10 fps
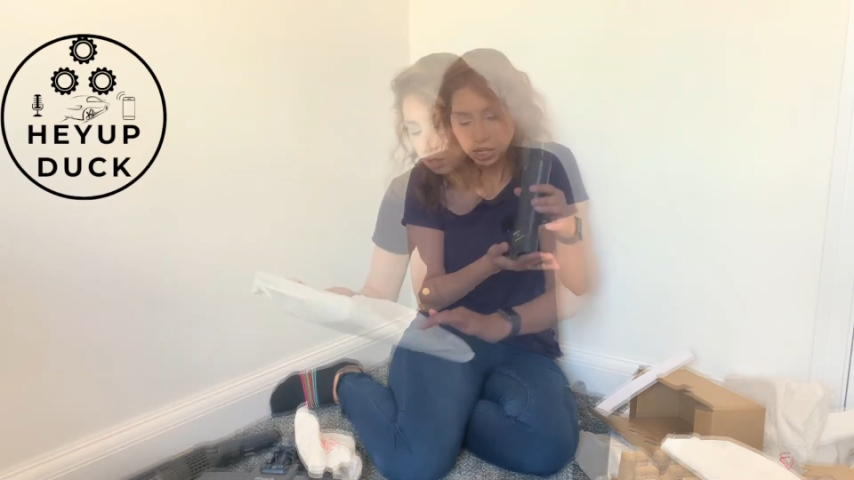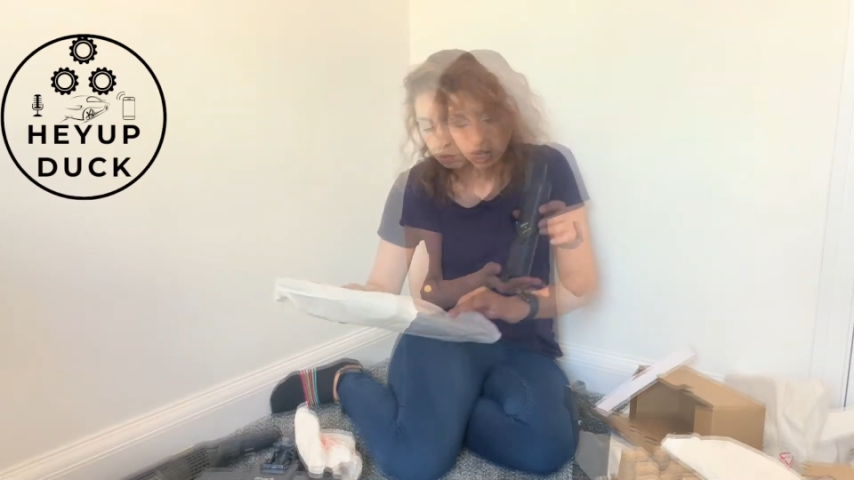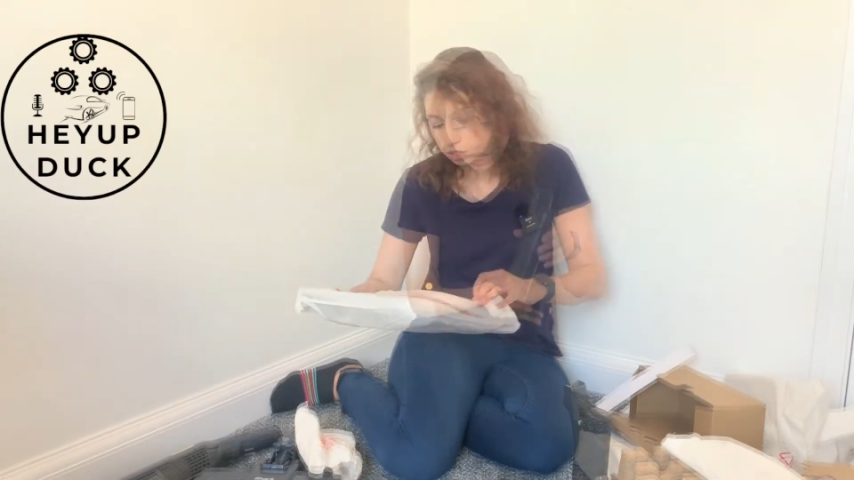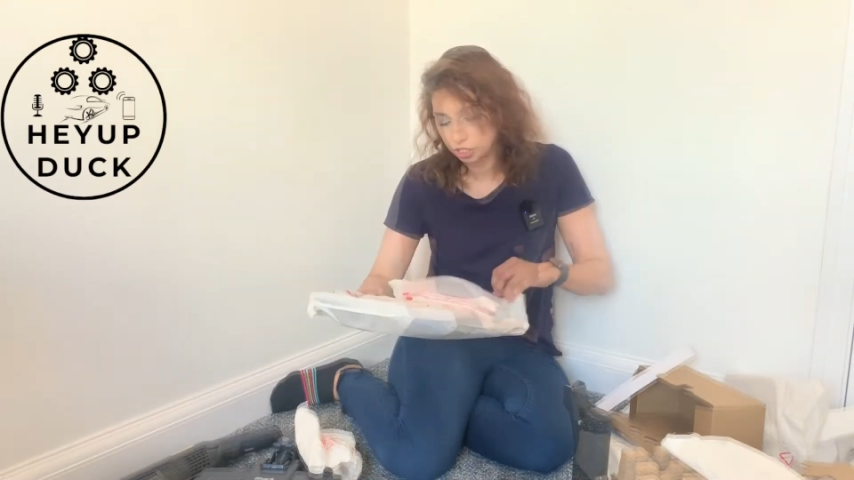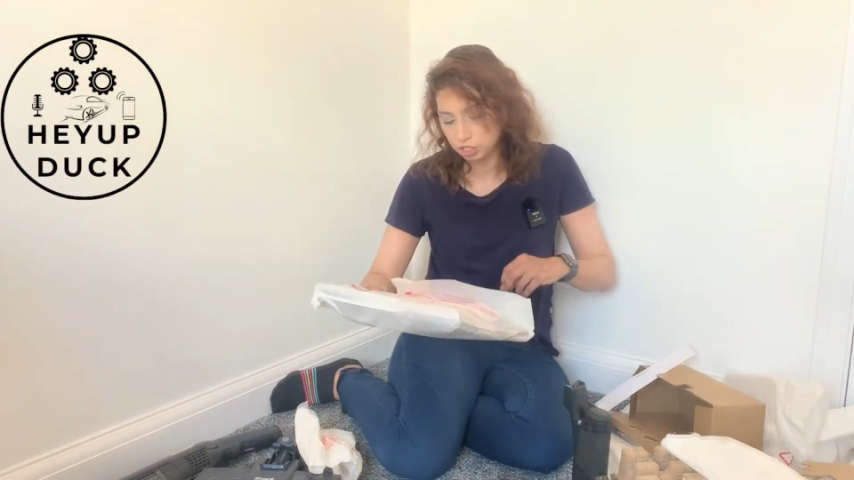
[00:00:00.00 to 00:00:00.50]

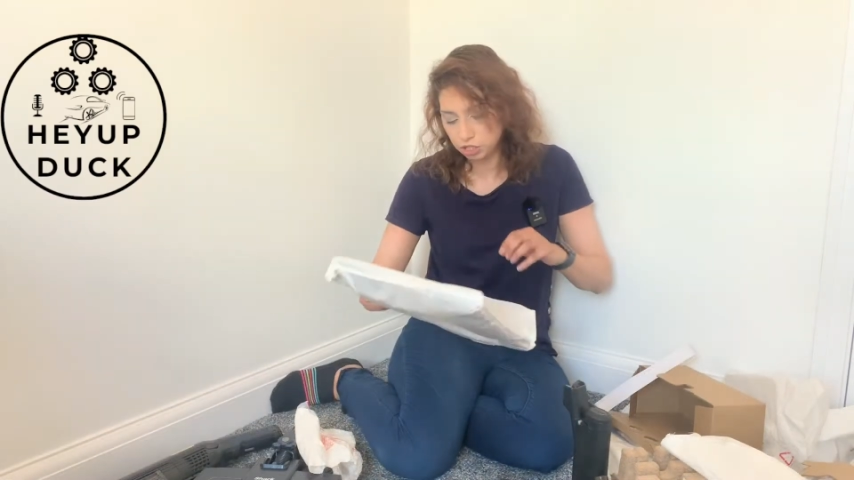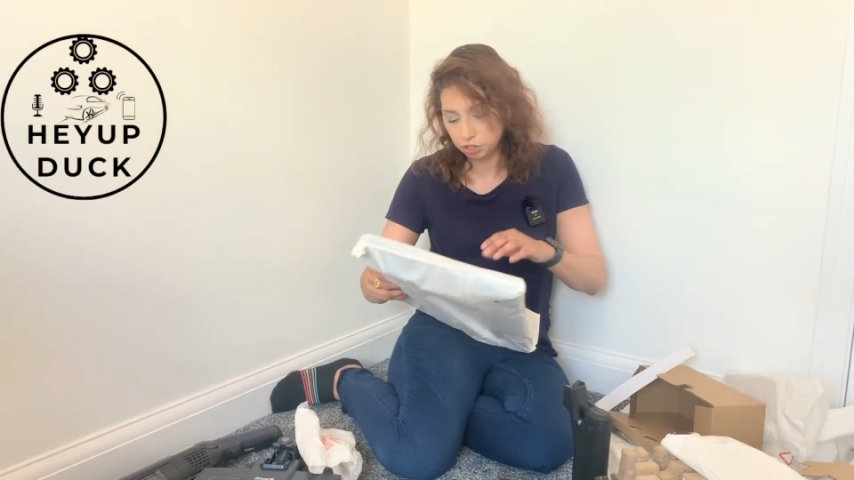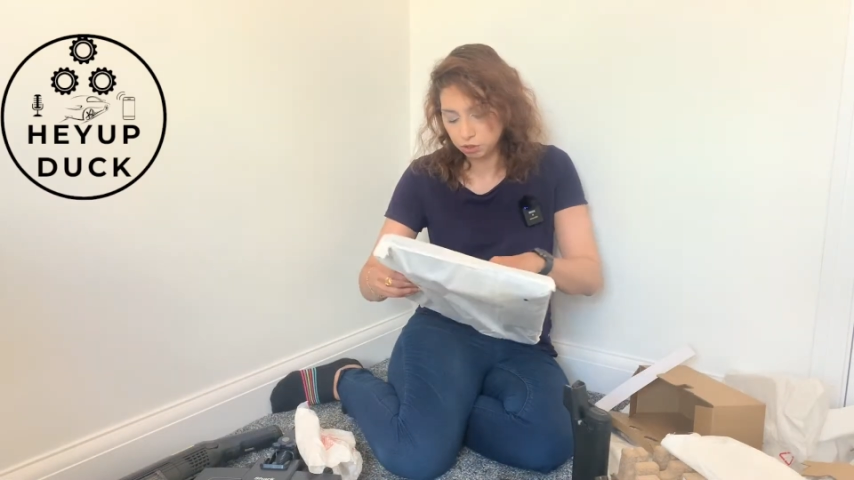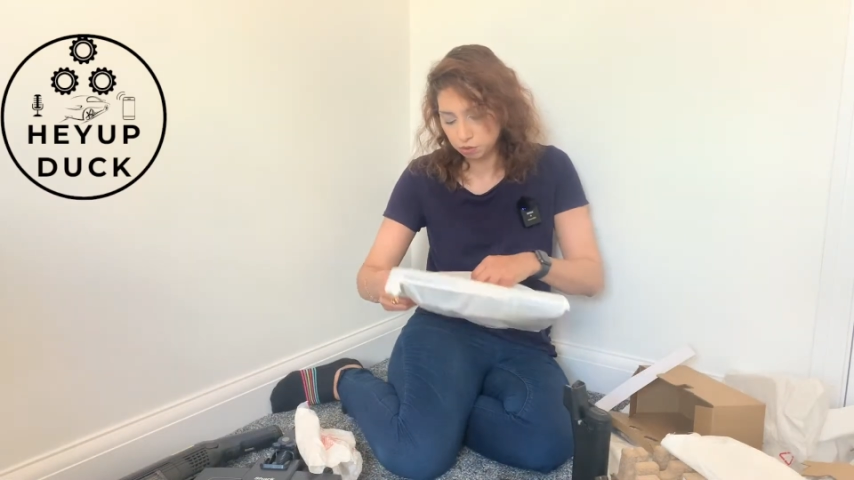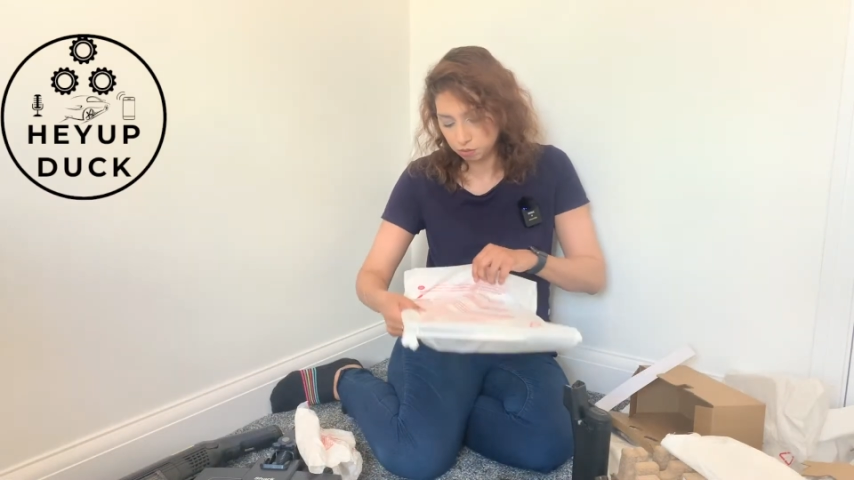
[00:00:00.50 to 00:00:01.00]
we're going
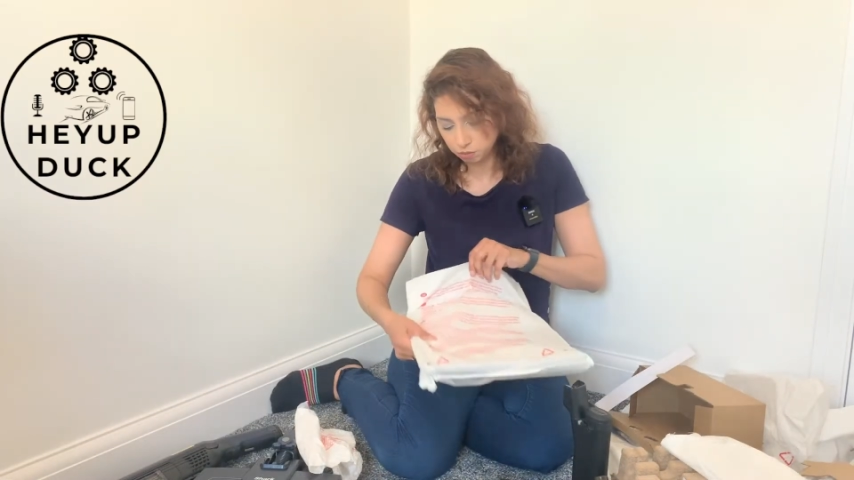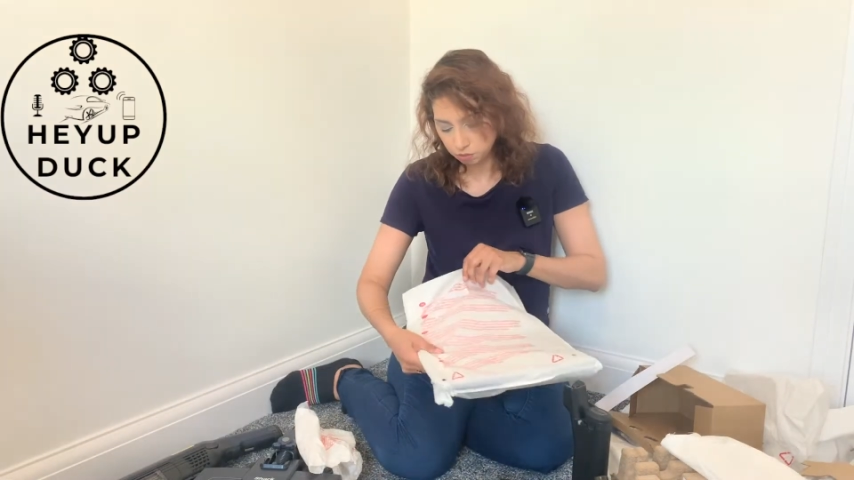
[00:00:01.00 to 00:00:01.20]
to